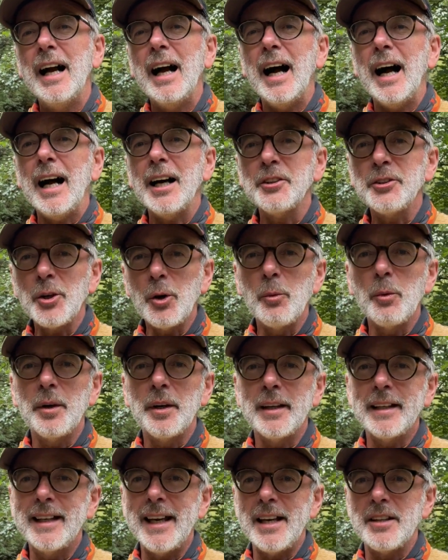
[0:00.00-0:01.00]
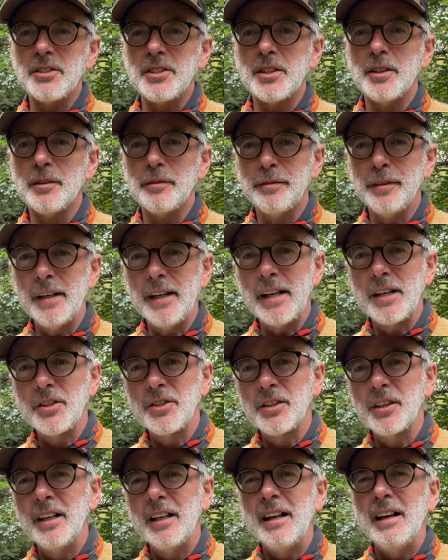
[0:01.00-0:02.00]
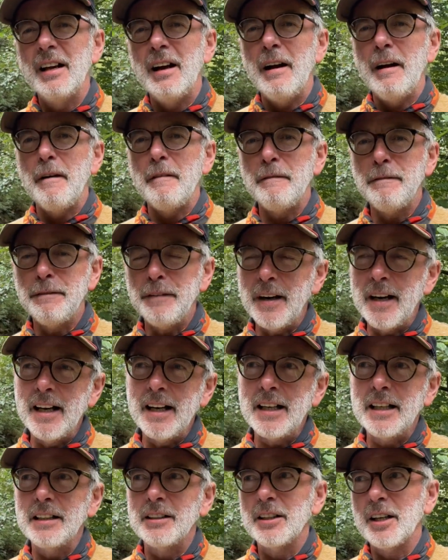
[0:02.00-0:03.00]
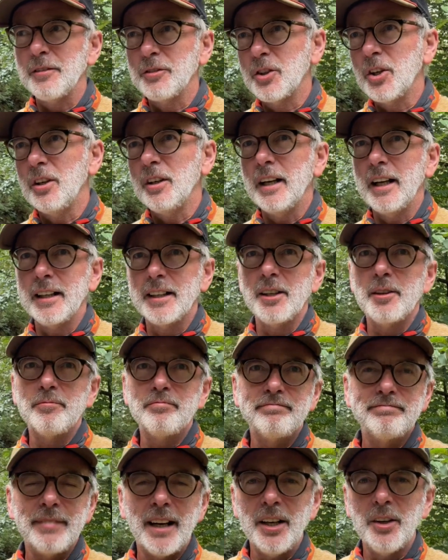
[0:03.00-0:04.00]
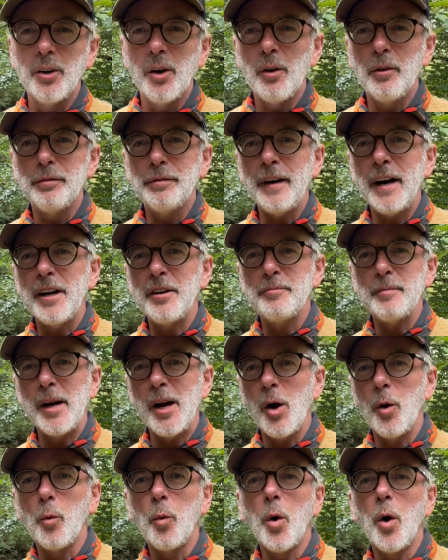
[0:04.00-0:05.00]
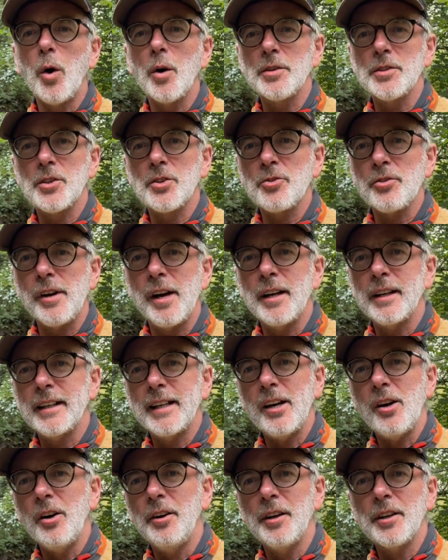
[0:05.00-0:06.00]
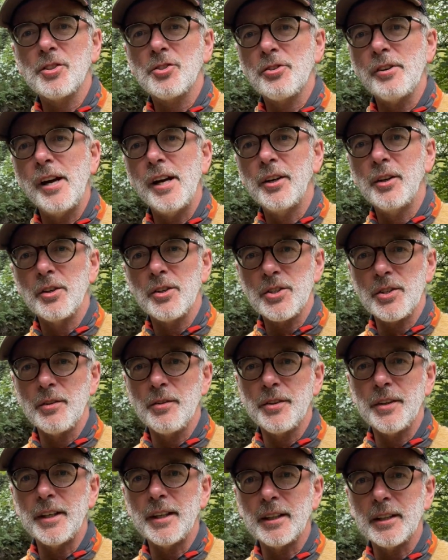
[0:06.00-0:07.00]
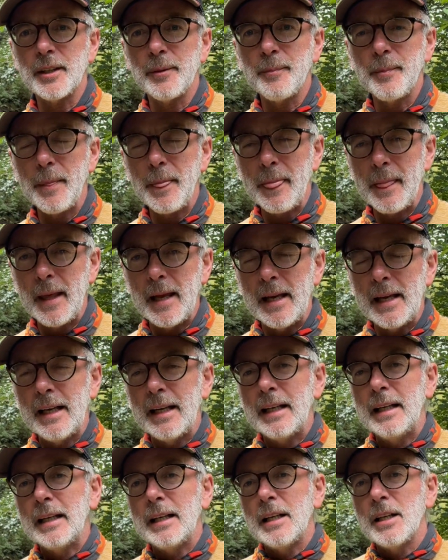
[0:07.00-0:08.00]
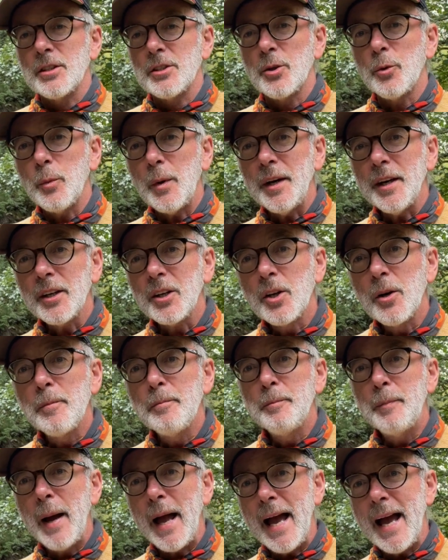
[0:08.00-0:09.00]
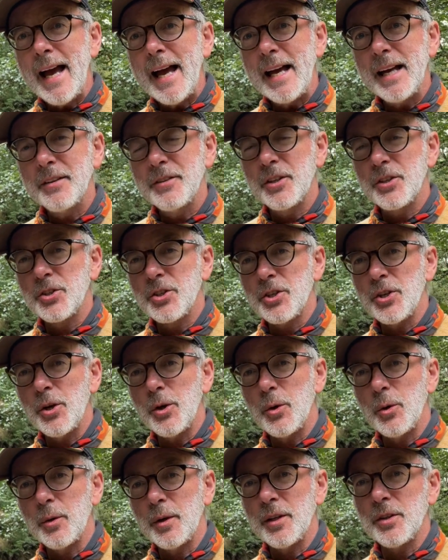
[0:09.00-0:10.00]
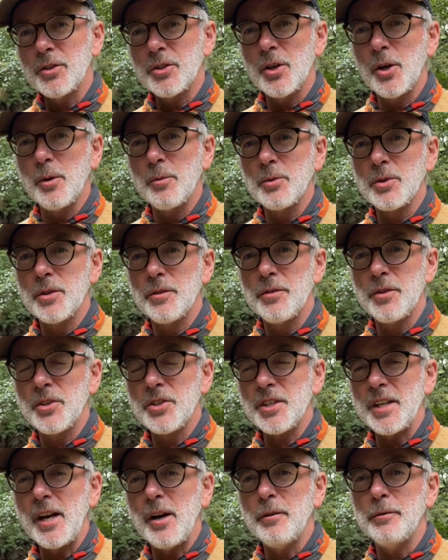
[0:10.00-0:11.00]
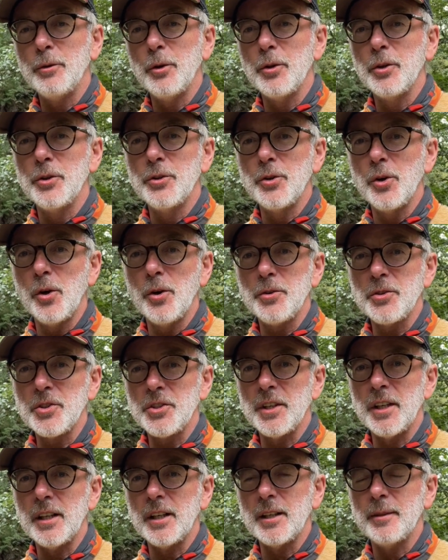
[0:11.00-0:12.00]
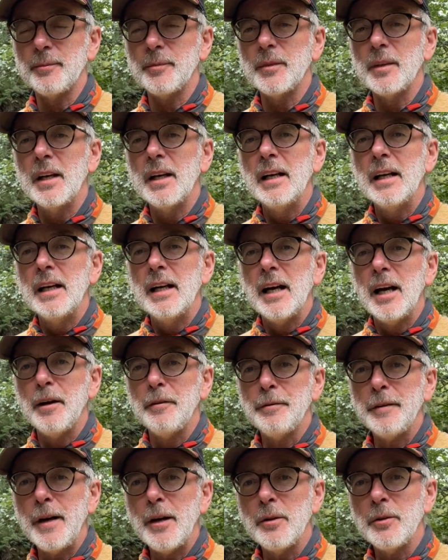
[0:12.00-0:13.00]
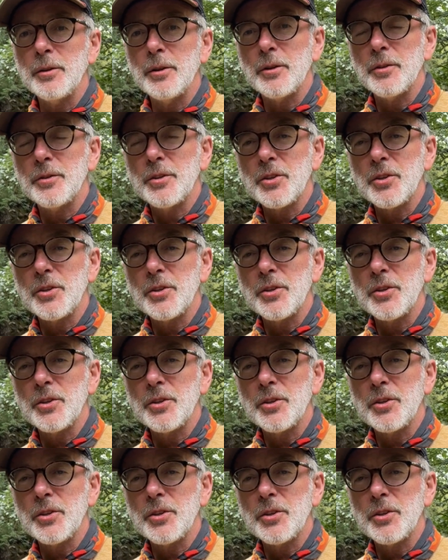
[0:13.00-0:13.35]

I don't want to get to the finish and find I've got like a 5-mile walk to try and get on a train or something. So when I compared the two in terms of the south or the north start, I found that the